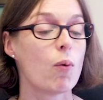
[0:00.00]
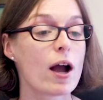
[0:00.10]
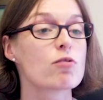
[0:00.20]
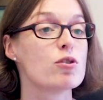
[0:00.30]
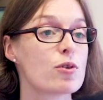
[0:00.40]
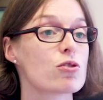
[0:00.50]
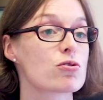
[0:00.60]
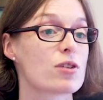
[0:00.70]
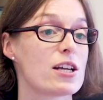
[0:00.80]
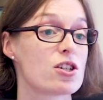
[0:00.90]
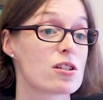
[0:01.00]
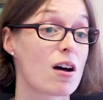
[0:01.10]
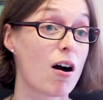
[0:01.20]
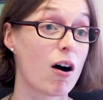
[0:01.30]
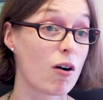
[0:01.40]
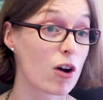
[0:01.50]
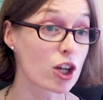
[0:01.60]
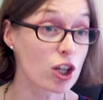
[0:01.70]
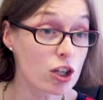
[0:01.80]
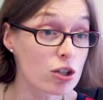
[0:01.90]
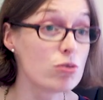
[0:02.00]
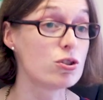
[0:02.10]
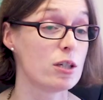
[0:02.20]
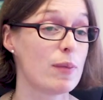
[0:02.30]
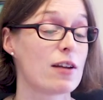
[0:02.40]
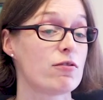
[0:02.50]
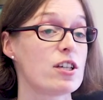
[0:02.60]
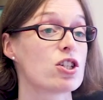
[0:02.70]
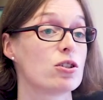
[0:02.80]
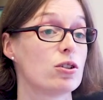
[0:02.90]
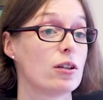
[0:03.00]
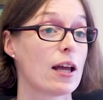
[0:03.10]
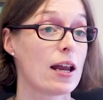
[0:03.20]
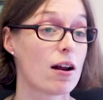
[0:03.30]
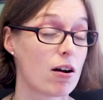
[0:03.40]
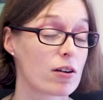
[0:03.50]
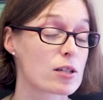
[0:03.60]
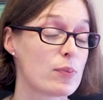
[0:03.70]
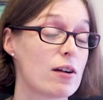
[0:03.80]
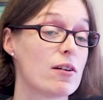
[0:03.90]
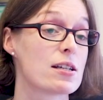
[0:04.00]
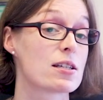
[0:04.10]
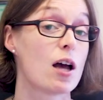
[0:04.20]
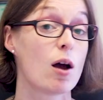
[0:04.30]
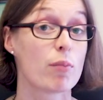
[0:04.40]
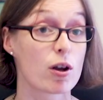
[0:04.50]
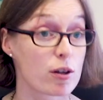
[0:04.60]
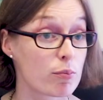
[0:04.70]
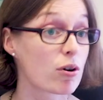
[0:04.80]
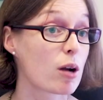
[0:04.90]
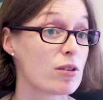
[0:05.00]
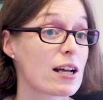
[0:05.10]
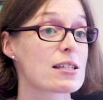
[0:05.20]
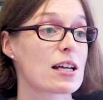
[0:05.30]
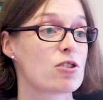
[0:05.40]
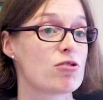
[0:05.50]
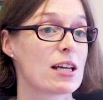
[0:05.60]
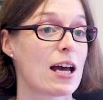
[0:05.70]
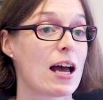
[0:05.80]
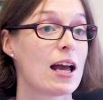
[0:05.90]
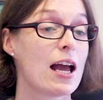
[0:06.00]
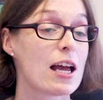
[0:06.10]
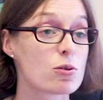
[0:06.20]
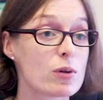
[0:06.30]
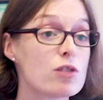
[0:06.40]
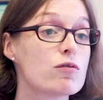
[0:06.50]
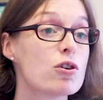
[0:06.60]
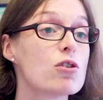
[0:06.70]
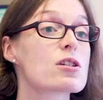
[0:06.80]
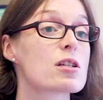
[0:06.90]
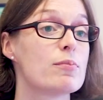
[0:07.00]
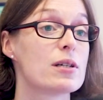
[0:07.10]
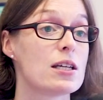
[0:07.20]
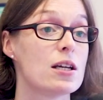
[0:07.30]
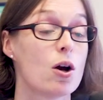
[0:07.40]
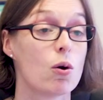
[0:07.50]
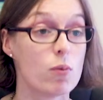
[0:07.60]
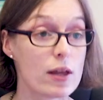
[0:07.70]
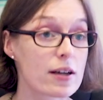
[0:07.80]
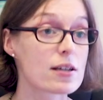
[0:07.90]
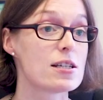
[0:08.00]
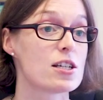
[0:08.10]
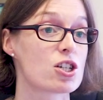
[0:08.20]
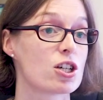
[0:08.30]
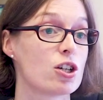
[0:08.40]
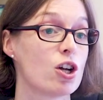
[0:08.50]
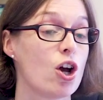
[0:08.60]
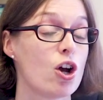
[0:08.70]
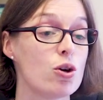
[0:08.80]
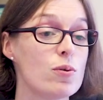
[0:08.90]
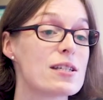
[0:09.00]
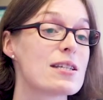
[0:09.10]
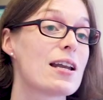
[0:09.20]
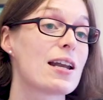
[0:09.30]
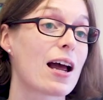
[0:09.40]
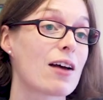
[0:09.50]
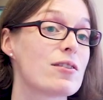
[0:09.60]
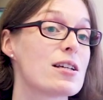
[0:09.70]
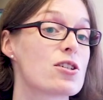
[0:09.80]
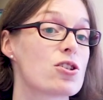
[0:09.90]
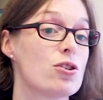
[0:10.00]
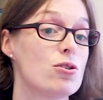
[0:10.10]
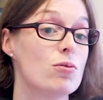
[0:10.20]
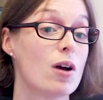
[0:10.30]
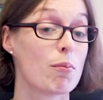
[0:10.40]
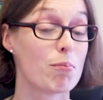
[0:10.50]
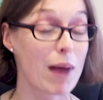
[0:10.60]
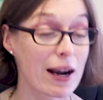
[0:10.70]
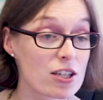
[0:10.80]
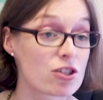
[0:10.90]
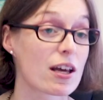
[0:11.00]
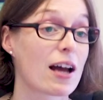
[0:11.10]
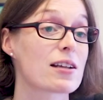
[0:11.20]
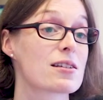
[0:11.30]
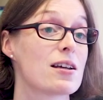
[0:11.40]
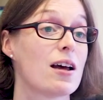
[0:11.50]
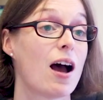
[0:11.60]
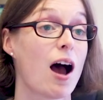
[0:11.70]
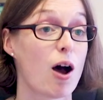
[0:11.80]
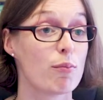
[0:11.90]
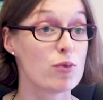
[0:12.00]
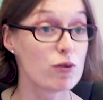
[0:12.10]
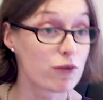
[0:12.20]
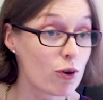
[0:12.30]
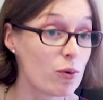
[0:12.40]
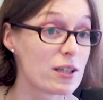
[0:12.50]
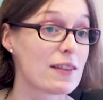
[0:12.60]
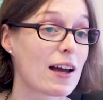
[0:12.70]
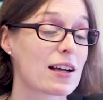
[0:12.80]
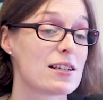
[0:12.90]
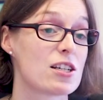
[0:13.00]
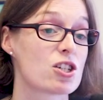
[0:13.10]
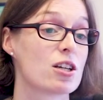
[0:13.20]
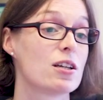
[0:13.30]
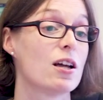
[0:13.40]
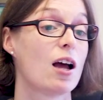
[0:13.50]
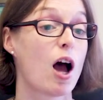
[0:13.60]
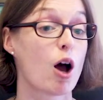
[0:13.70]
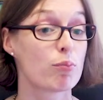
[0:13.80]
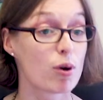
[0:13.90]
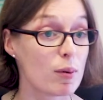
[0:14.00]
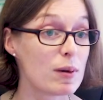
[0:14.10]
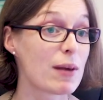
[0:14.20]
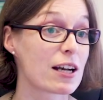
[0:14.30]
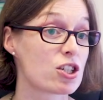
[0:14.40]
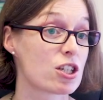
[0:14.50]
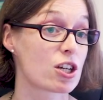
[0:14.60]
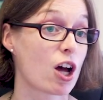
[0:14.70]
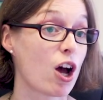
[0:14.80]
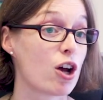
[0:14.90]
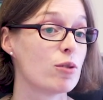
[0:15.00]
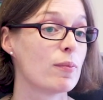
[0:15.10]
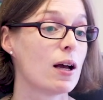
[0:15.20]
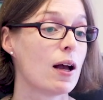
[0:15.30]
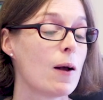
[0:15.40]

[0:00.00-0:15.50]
Where group consultations are hugely beneficial in our experience, both in primary and secondary care, is when you've got somebody with a condition who is then having to manage that, move forward in that condition, probably manage it at home.